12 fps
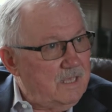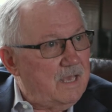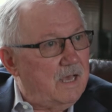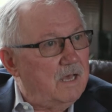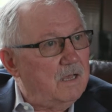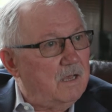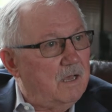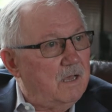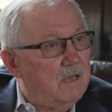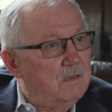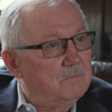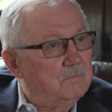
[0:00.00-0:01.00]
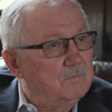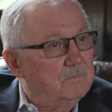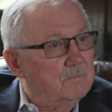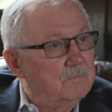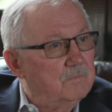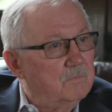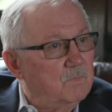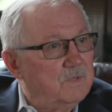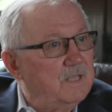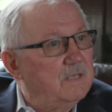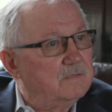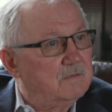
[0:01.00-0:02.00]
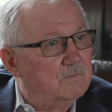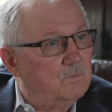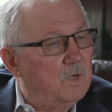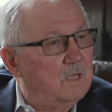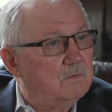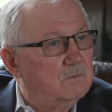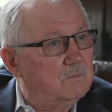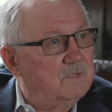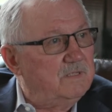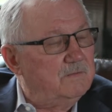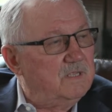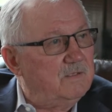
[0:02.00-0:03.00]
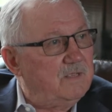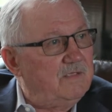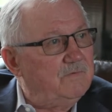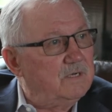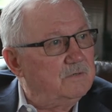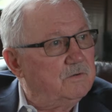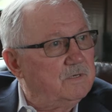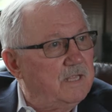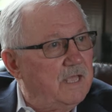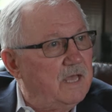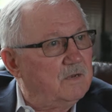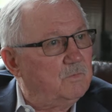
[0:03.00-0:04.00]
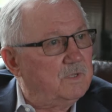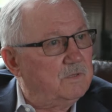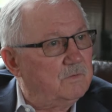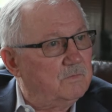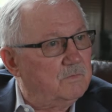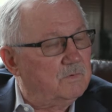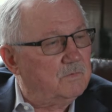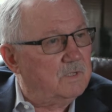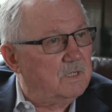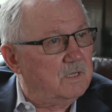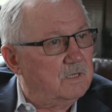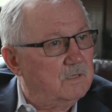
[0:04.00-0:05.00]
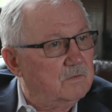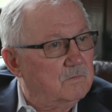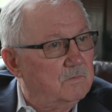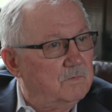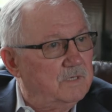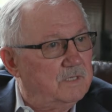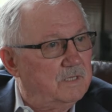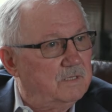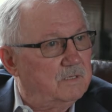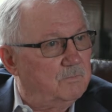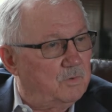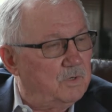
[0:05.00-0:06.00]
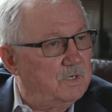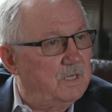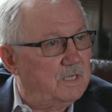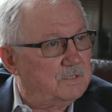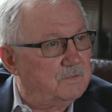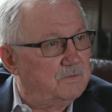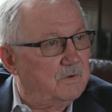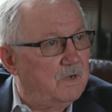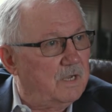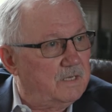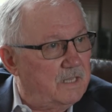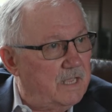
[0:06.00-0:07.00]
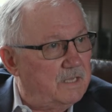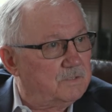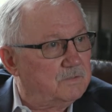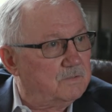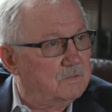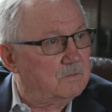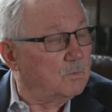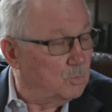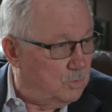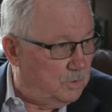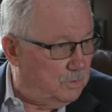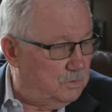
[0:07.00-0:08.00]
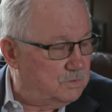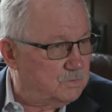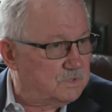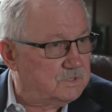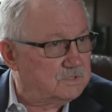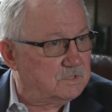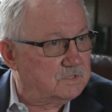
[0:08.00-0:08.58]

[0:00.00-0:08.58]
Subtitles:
Yeah. Yes. Well, even under Dad, we did the Brut Extra Dry Natural Rouge, which